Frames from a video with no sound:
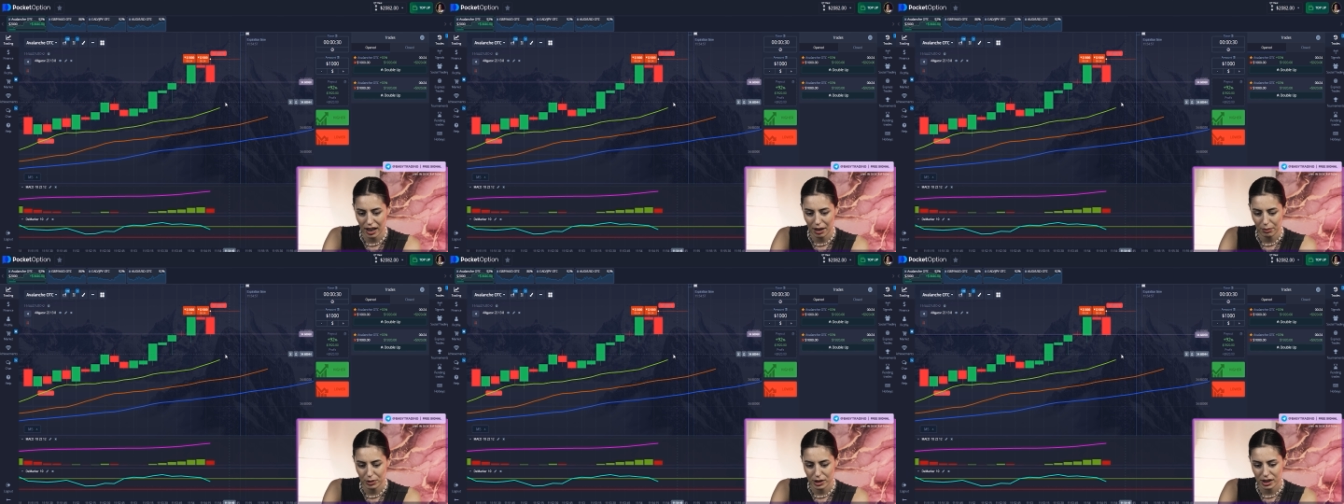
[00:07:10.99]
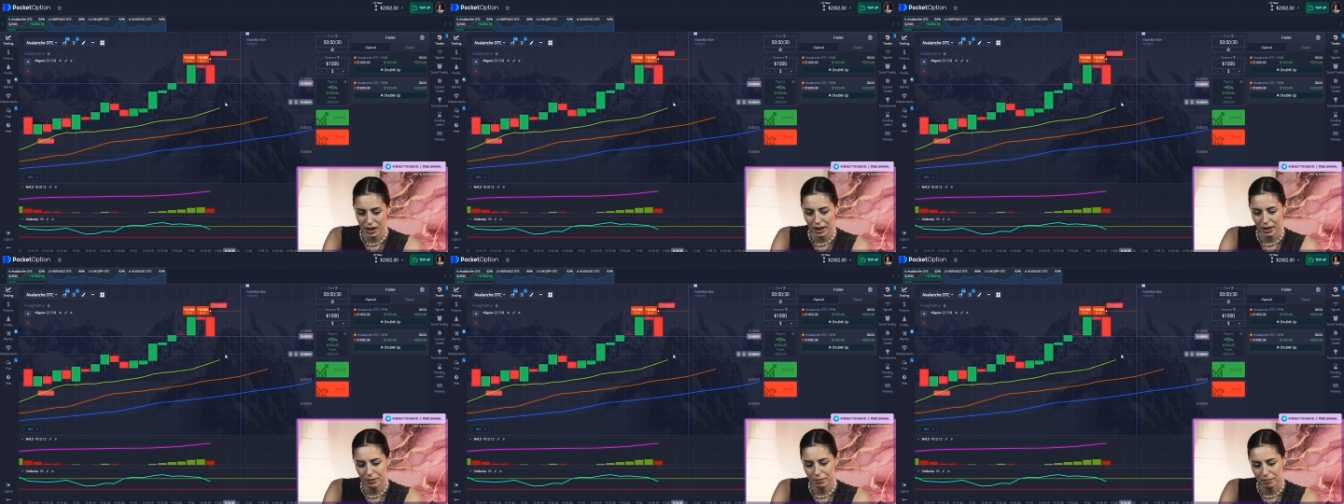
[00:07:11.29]
I would
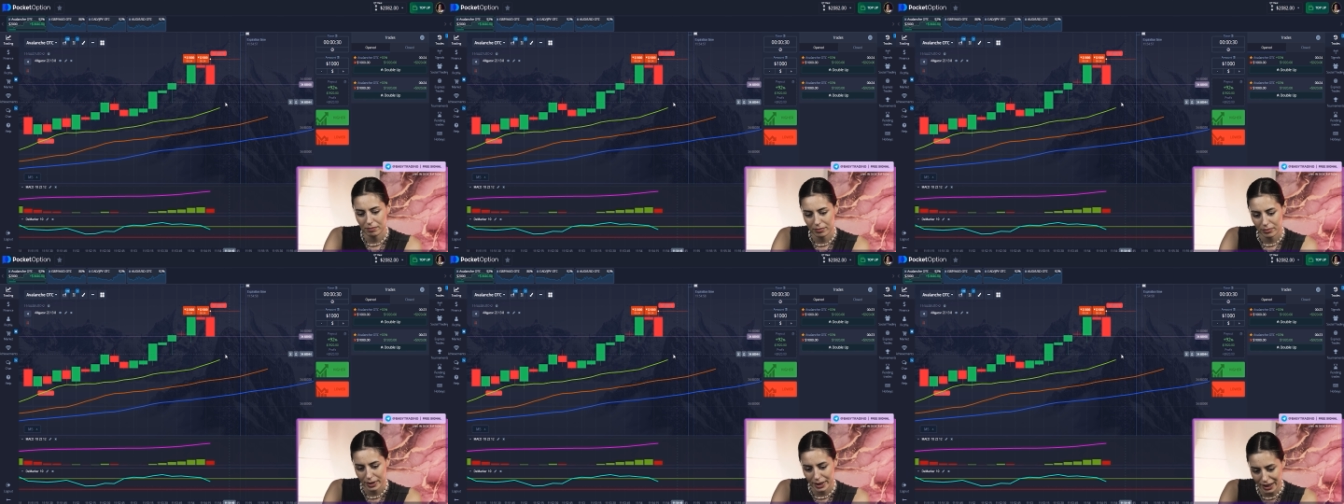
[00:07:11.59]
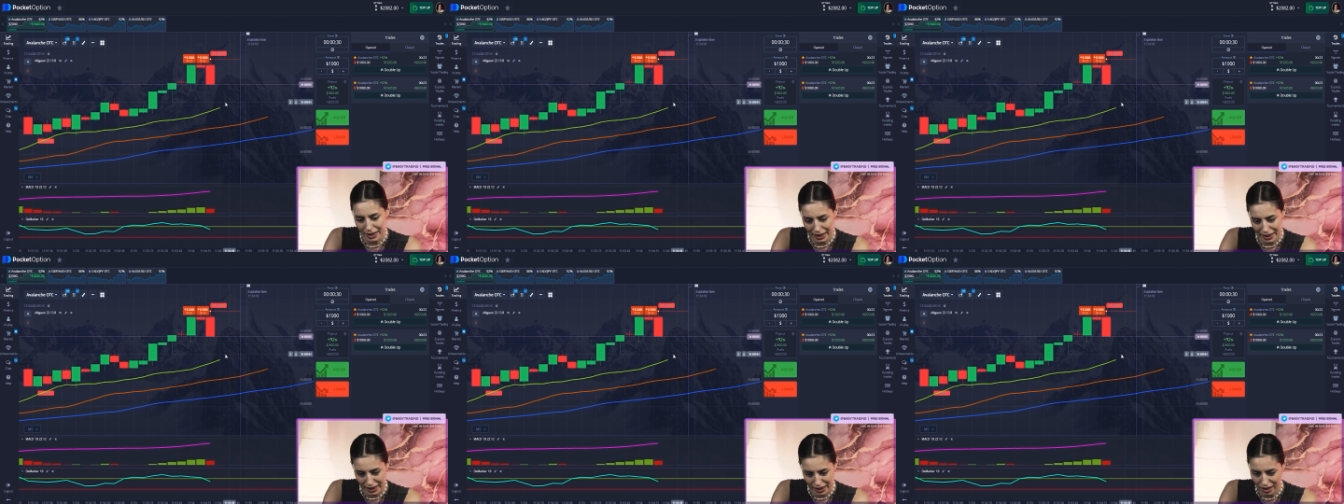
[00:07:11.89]
say
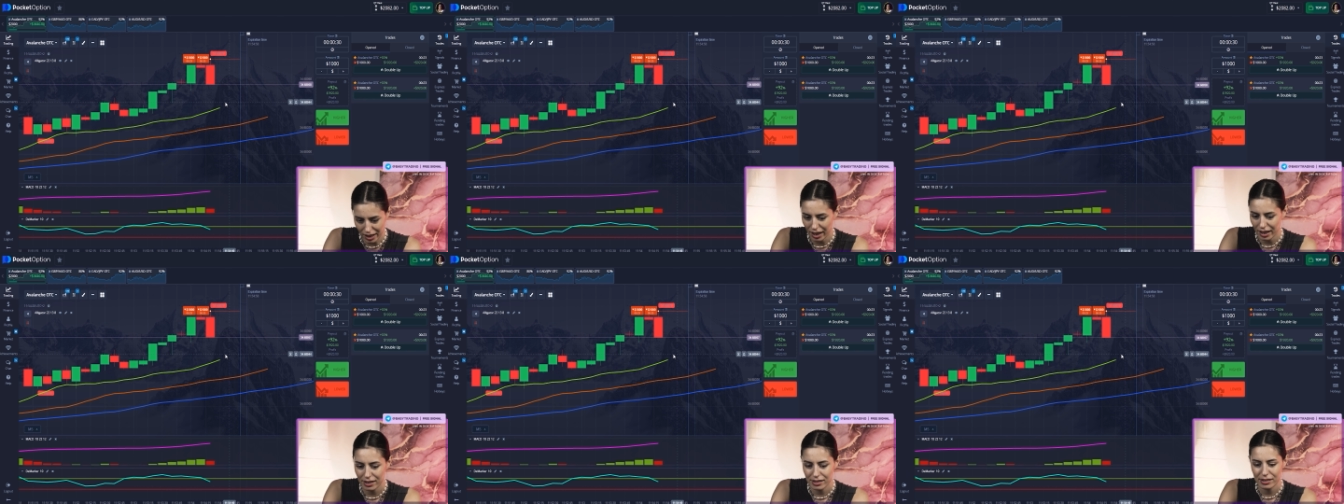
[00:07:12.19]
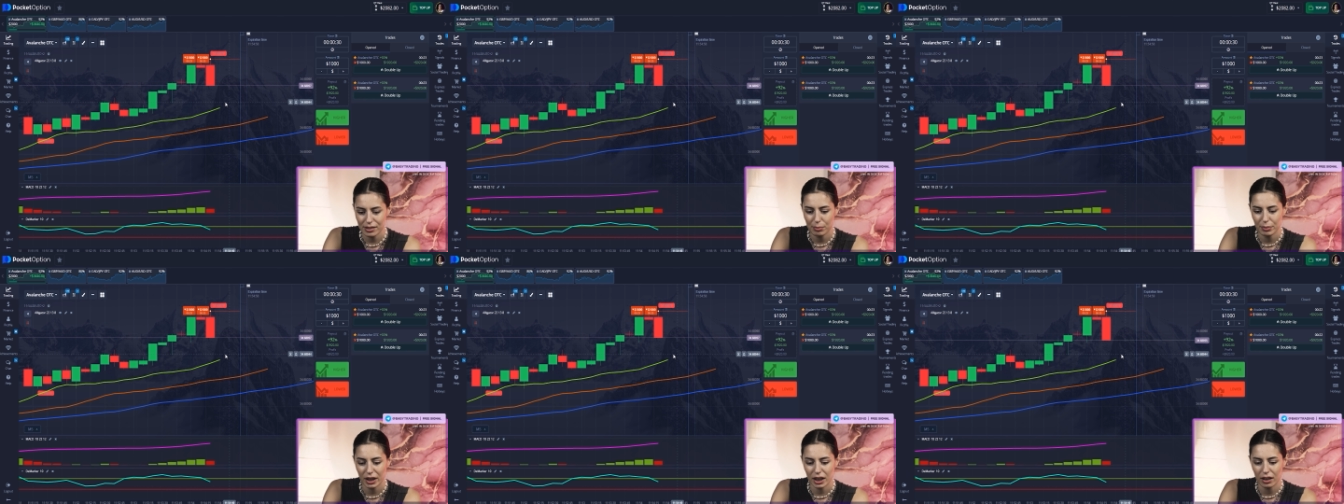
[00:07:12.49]
kind of
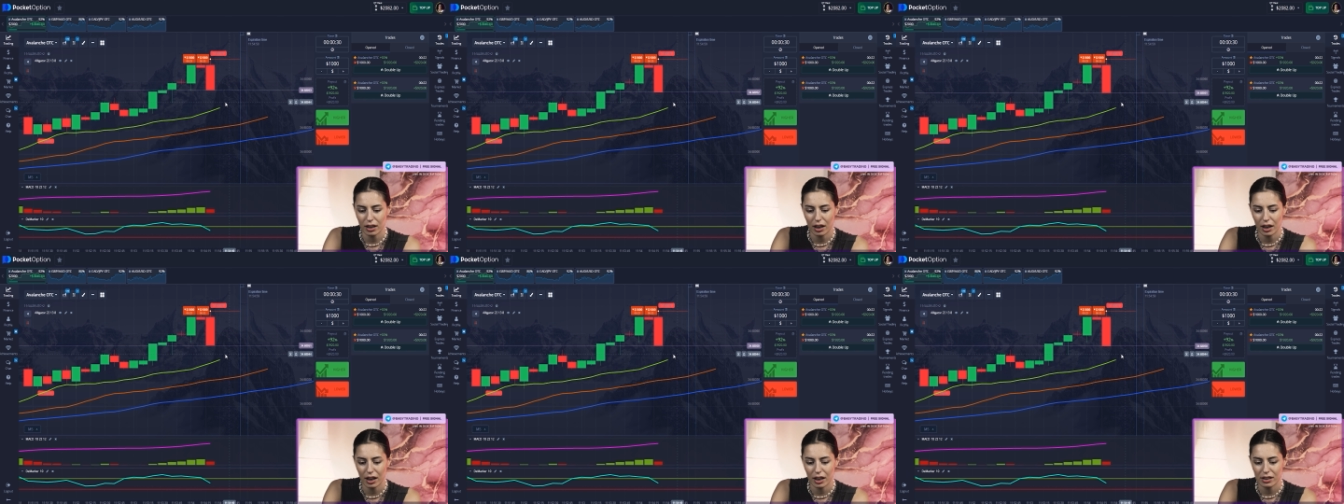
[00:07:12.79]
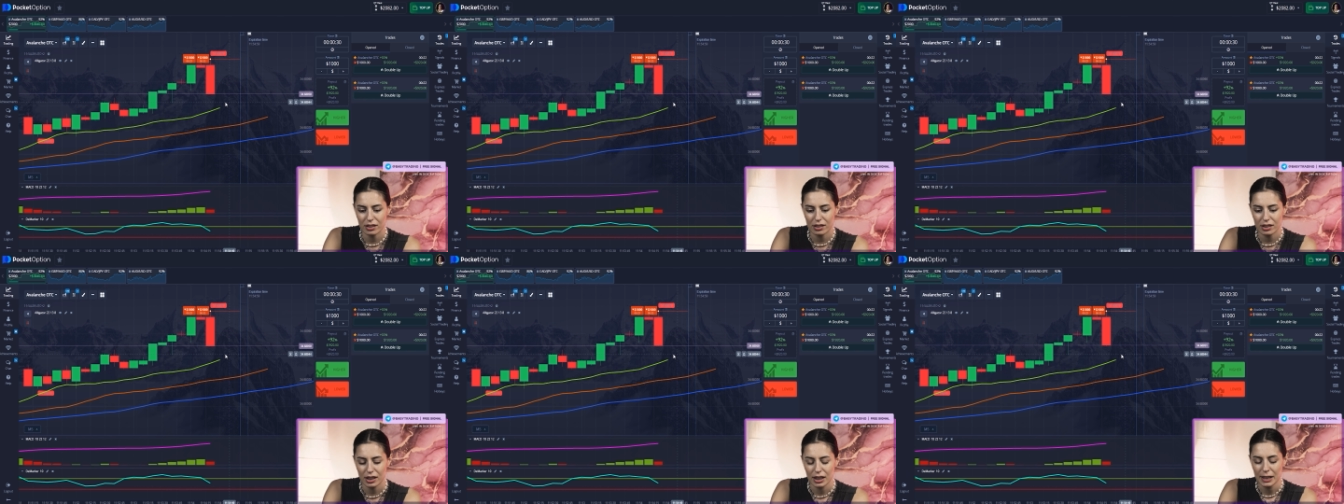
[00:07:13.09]
yes
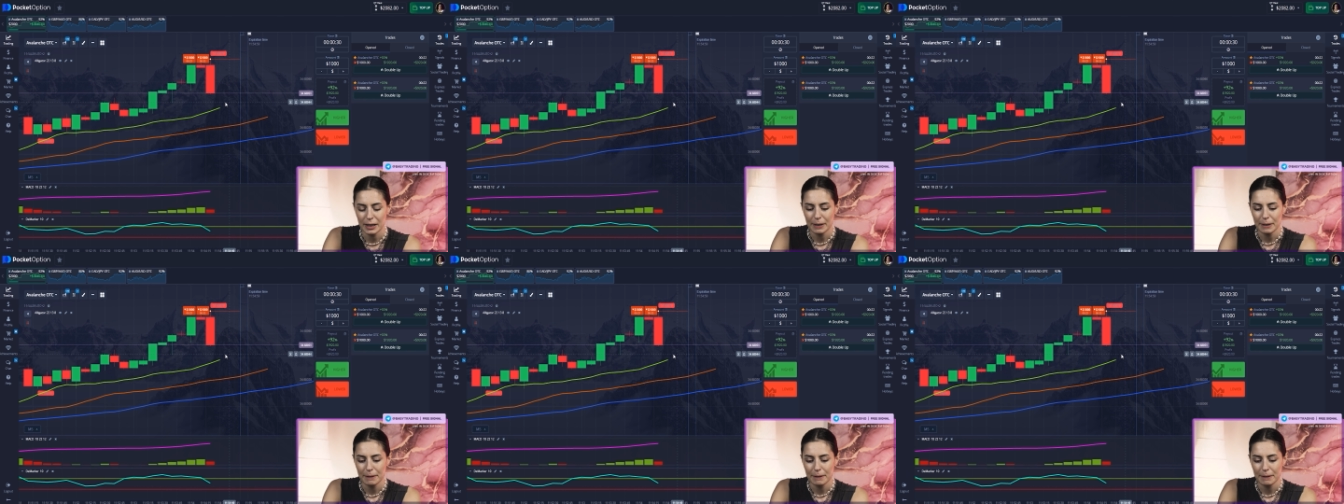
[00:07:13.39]
because